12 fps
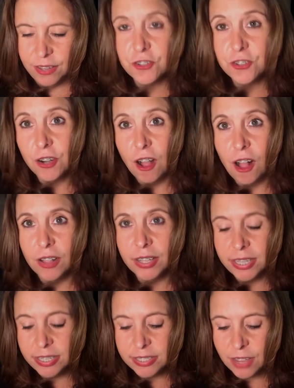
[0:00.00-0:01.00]
Should all
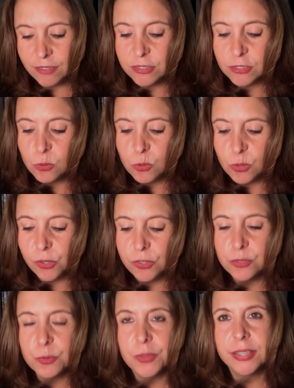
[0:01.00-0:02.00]
kids have
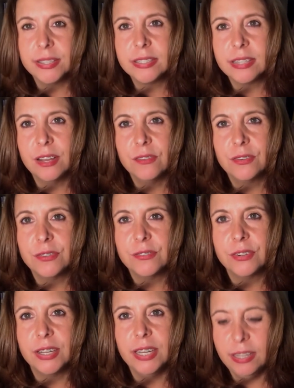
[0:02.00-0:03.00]
schools where they study for
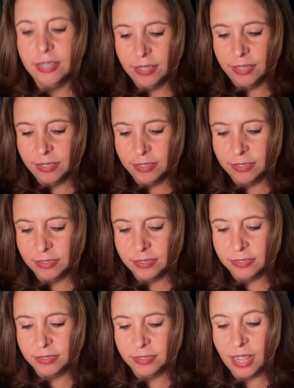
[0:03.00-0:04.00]
free
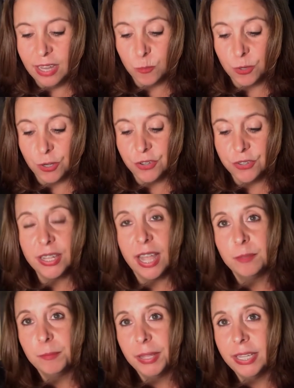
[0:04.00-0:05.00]
and workers
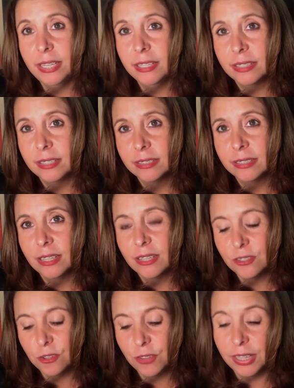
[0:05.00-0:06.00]
get paid
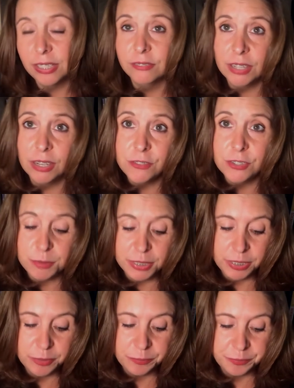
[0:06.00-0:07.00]
so they live comfortably?